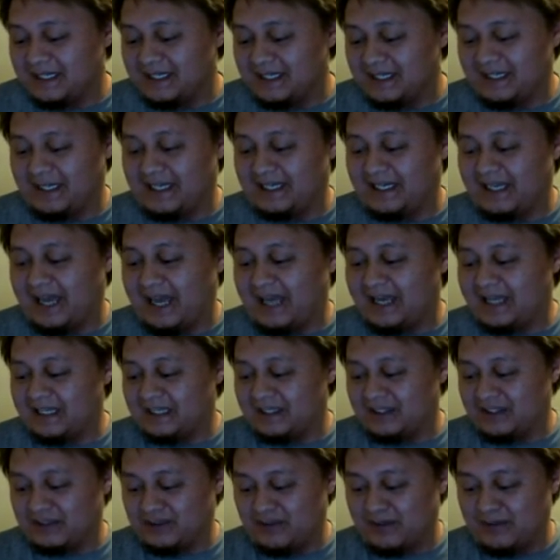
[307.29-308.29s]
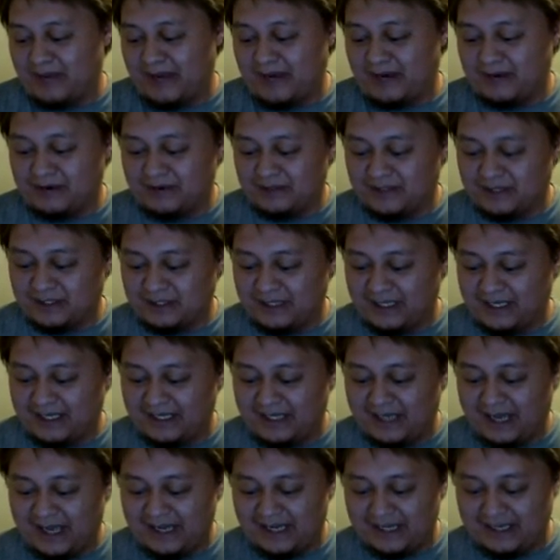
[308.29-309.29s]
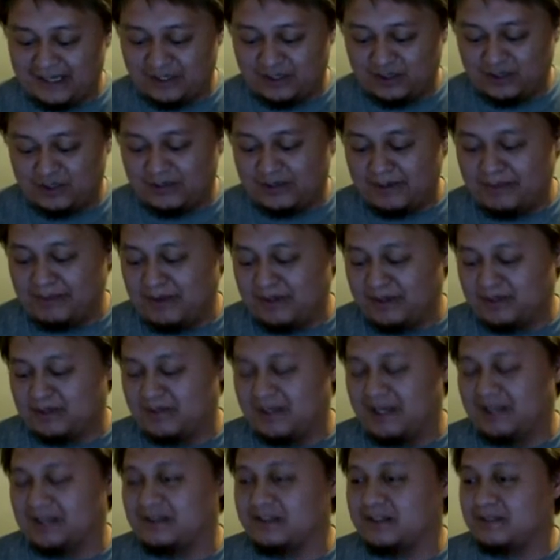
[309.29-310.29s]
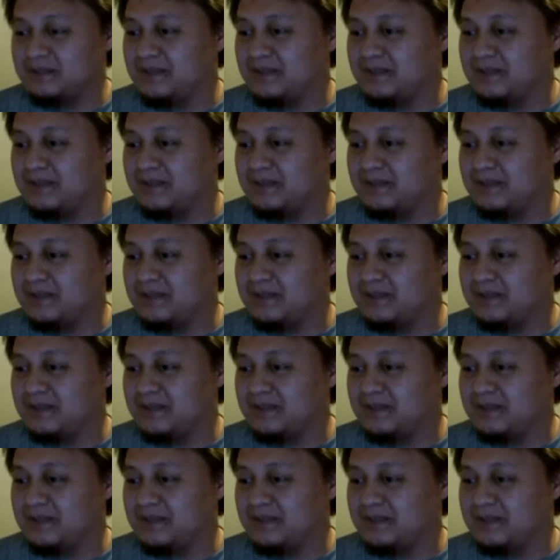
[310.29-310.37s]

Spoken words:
Like, I can destroy backroads, like, I can destroy my opponent's monsters,